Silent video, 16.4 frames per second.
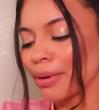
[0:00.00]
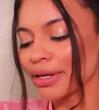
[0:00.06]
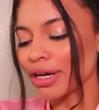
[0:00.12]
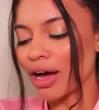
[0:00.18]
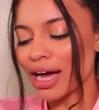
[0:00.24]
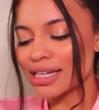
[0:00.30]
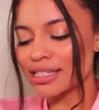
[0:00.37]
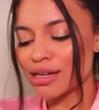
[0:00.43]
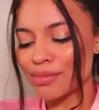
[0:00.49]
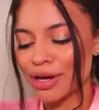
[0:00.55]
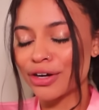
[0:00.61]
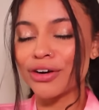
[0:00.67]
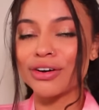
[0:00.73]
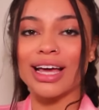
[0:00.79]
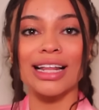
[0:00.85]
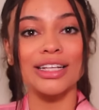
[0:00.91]
But y'all, I saw my
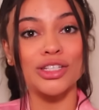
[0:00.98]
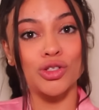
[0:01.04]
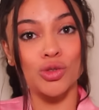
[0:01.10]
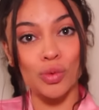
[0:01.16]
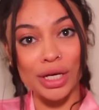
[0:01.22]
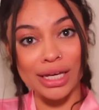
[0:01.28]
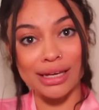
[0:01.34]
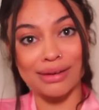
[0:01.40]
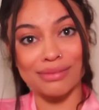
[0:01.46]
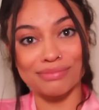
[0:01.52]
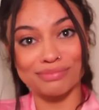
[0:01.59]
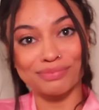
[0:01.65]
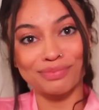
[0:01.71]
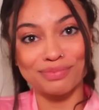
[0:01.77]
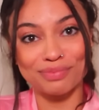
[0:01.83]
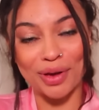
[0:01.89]
girl Kelly Sweet.
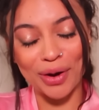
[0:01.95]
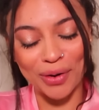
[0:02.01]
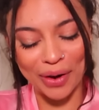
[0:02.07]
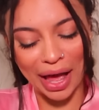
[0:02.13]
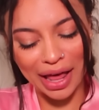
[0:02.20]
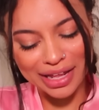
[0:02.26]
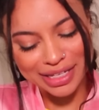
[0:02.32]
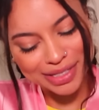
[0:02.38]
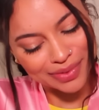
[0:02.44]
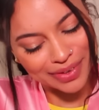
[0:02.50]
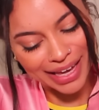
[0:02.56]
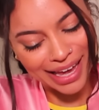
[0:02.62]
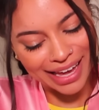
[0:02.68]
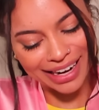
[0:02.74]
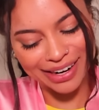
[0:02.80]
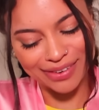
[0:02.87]
My girl Kelly
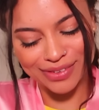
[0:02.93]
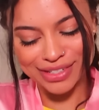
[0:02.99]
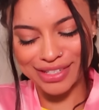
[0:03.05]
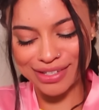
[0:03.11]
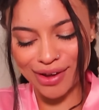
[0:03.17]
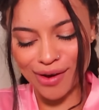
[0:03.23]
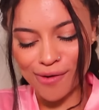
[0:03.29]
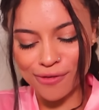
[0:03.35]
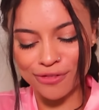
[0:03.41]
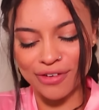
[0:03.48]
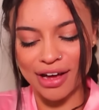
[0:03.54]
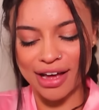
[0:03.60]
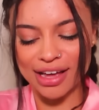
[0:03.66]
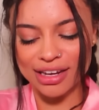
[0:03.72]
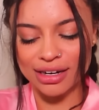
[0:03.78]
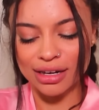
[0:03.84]
Sweet. It was so
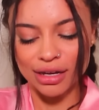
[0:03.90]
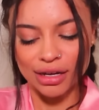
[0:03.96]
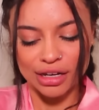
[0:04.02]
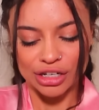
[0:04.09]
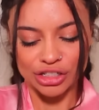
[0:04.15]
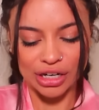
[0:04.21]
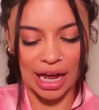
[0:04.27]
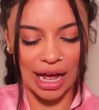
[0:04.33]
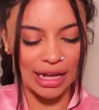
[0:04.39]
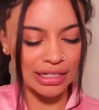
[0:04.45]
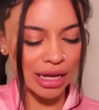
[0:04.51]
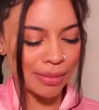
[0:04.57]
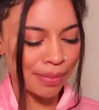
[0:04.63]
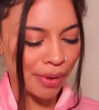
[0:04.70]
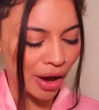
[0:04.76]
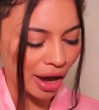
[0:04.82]
fun. She has
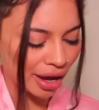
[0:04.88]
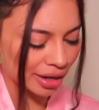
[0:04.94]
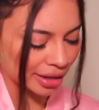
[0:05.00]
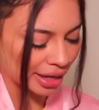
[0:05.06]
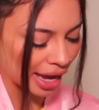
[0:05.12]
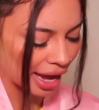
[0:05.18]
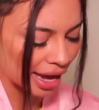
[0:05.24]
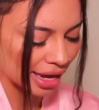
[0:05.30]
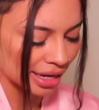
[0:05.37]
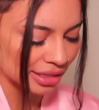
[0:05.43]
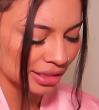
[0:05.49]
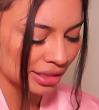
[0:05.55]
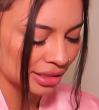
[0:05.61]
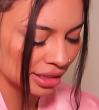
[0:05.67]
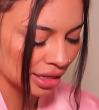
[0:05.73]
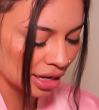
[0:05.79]
a
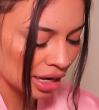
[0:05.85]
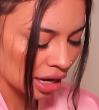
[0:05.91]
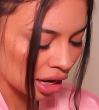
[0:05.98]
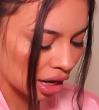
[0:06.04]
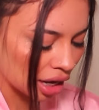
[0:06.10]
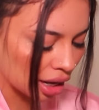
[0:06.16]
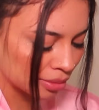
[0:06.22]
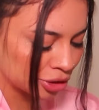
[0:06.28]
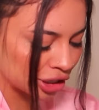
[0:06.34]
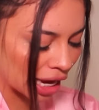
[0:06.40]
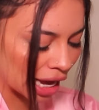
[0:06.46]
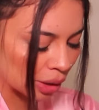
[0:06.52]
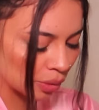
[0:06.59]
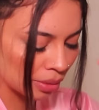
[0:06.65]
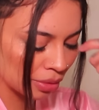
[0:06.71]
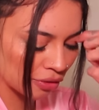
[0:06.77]
podcast. Um, she
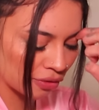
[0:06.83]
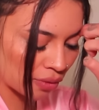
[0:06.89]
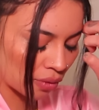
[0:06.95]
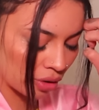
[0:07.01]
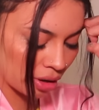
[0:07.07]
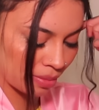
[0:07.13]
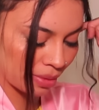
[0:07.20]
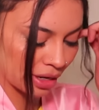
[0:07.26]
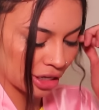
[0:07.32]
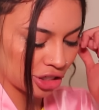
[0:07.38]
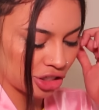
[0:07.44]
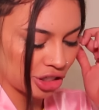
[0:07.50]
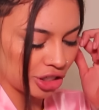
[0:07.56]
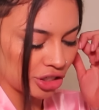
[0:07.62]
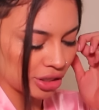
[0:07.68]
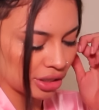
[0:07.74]
had one before, but
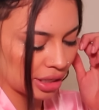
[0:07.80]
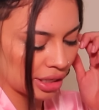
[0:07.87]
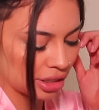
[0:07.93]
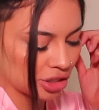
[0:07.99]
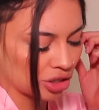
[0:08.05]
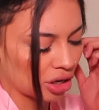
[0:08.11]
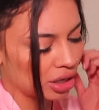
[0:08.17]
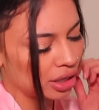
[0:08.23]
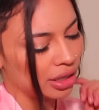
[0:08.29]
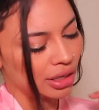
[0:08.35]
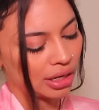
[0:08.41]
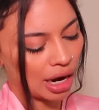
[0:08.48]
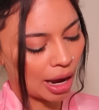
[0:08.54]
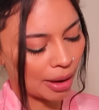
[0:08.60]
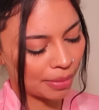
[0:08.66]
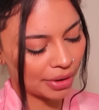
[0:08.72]
she just like started
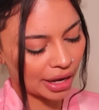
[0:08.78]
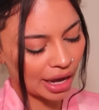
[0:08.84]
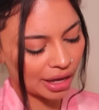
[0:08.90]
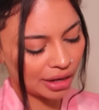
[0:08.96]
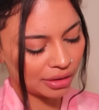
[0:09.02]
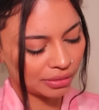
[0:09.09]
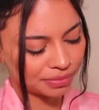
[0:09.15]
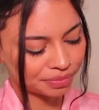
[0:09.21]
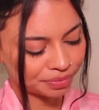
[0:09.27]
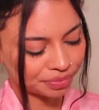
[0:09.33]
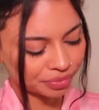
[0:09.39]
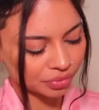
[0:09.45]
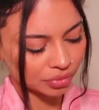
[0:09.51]
it up again.